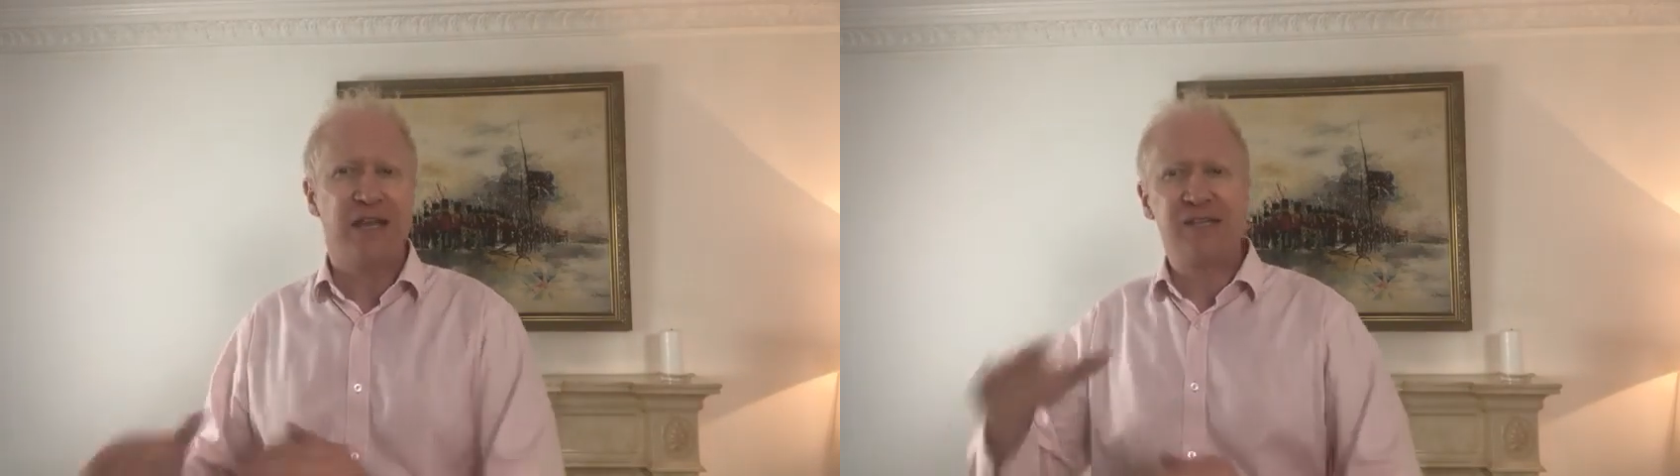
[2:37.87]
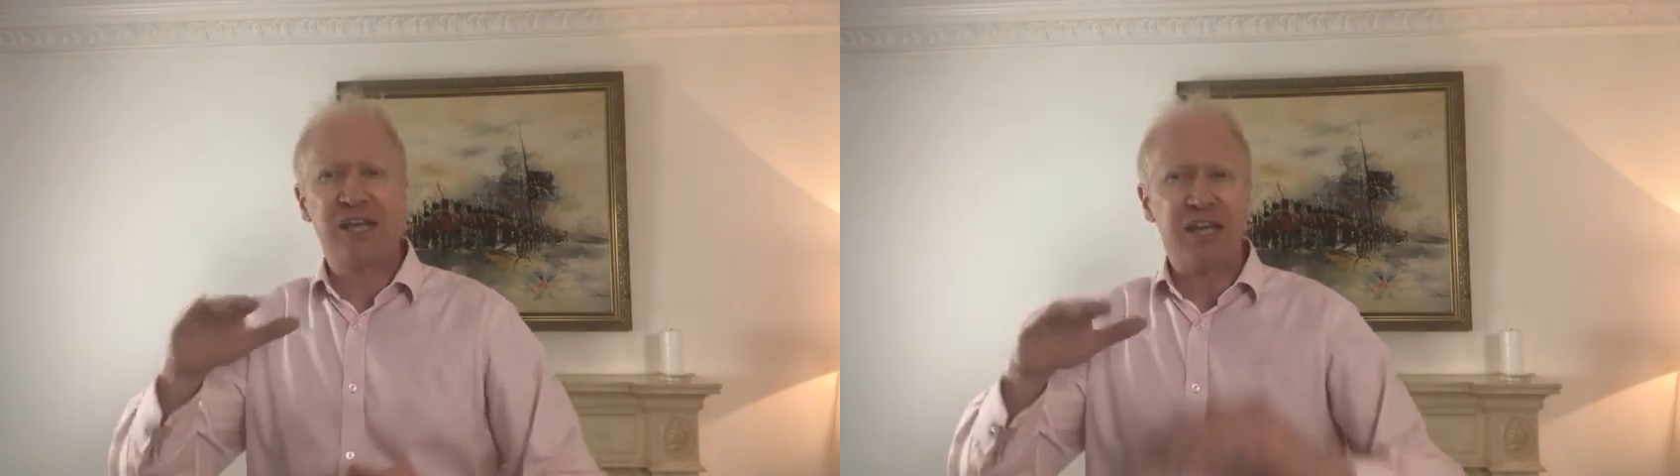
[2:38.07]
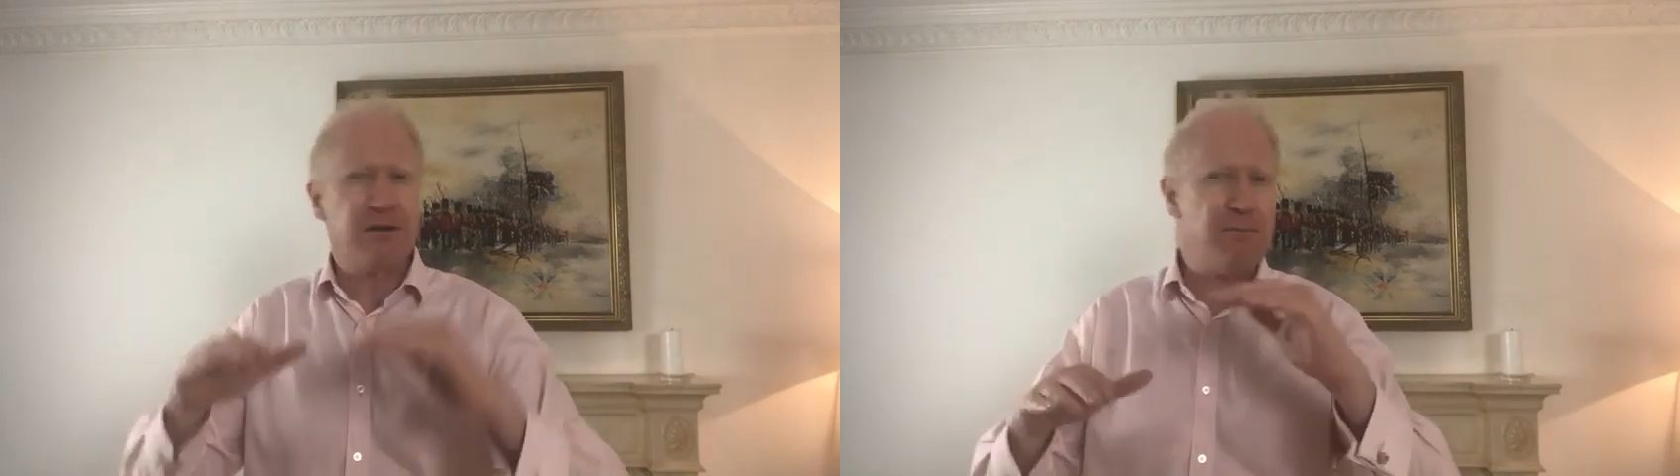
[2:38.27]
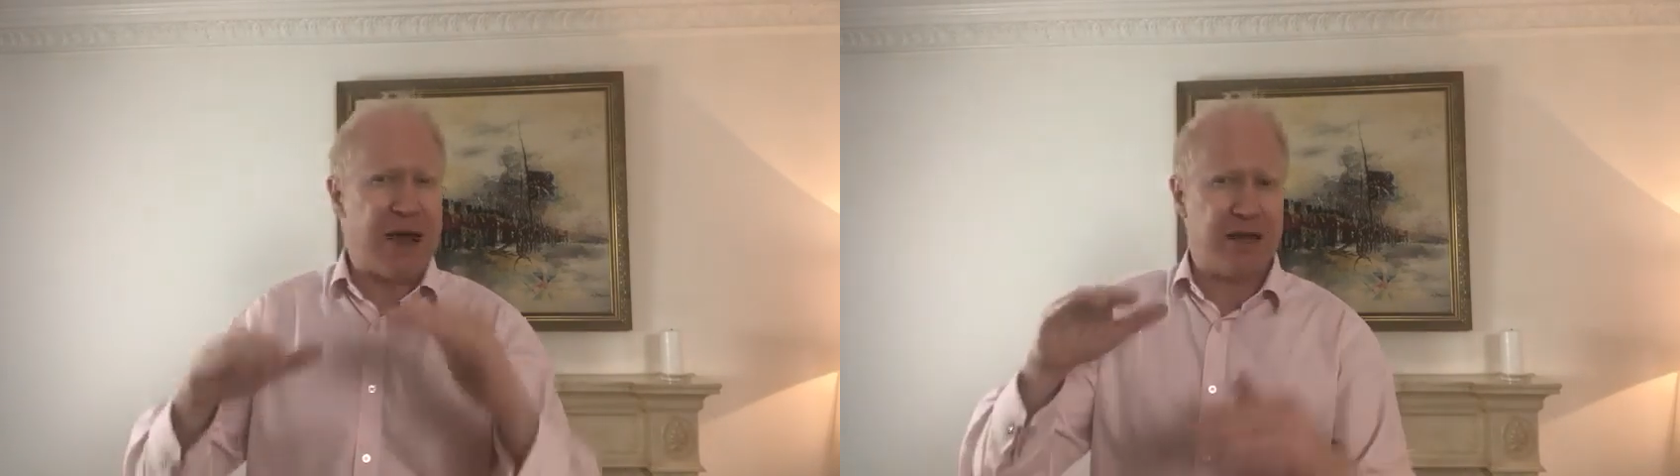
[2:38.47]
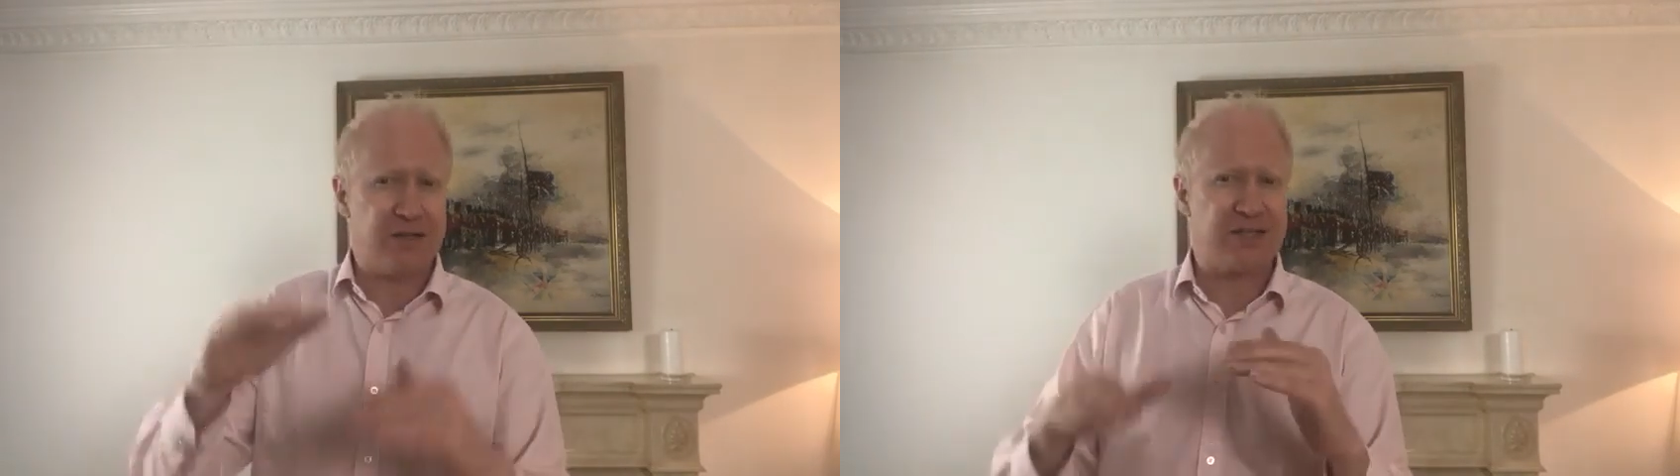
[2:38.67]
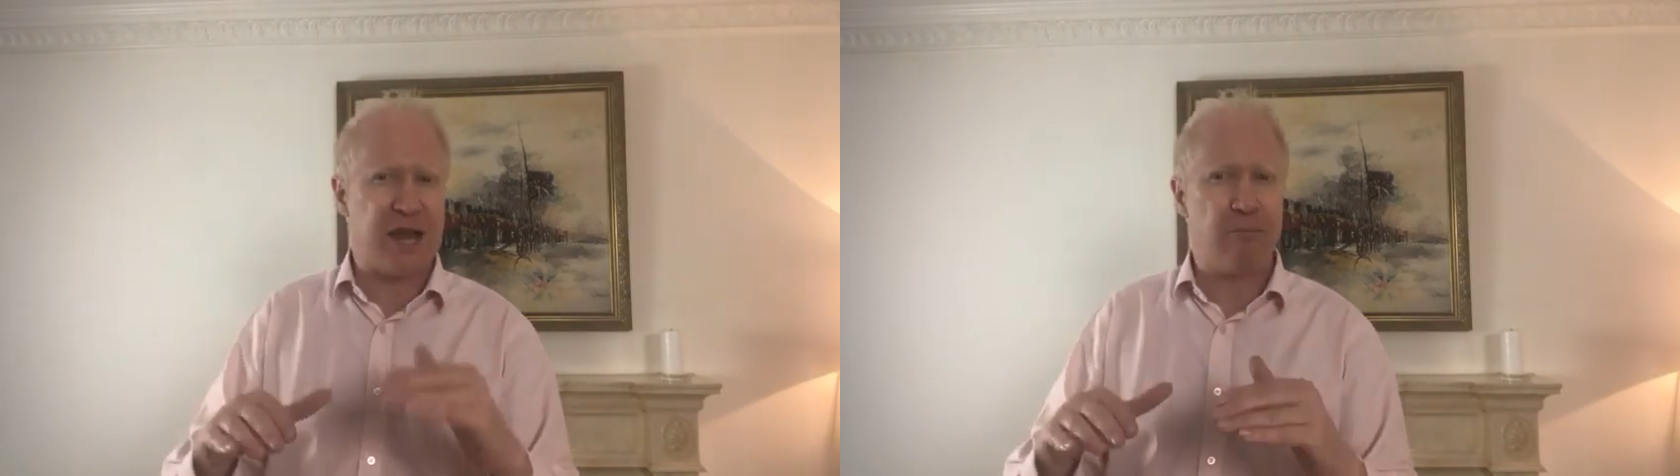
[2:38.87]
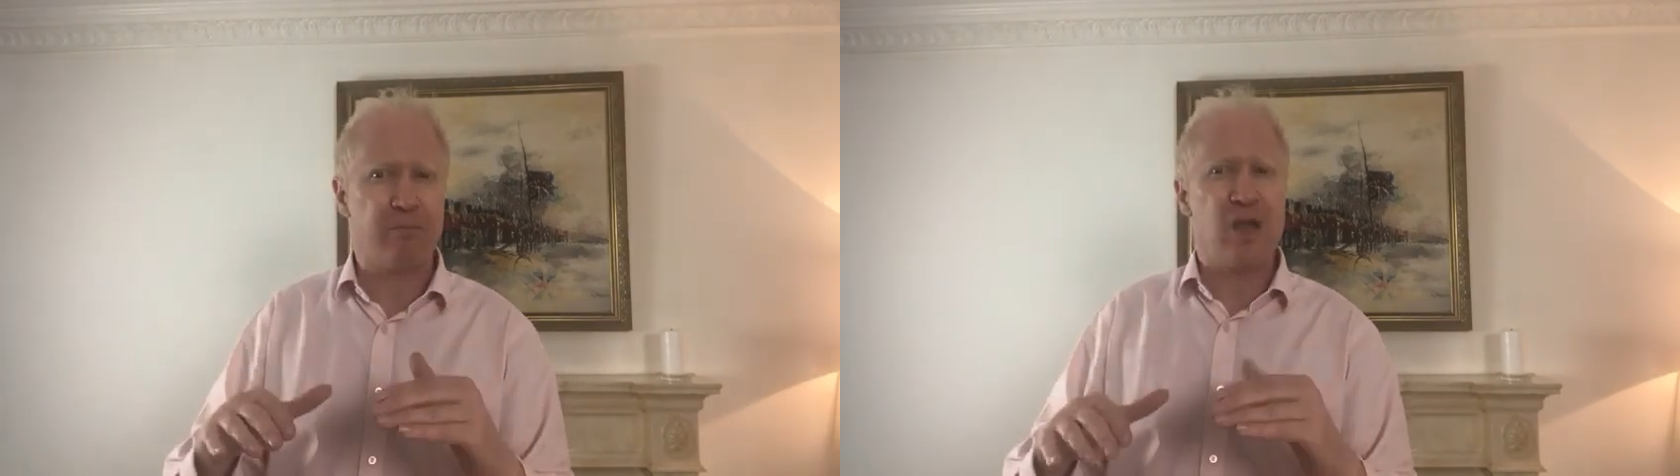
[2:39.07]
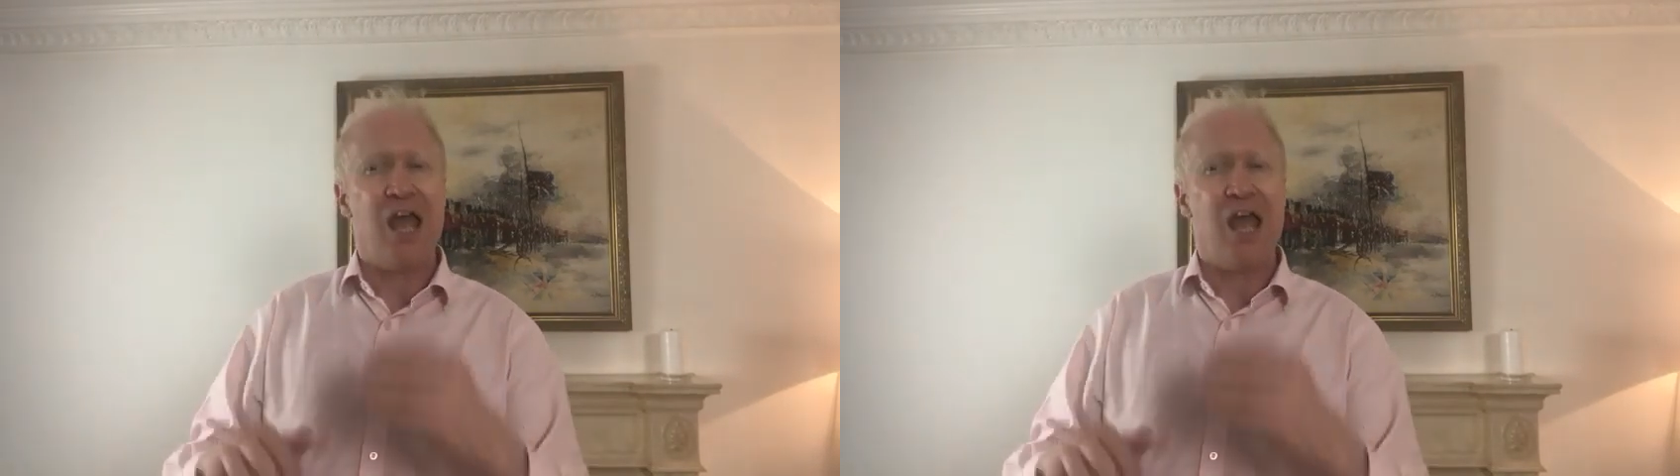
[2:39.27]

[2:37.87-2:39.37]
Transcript: is it going to balance out?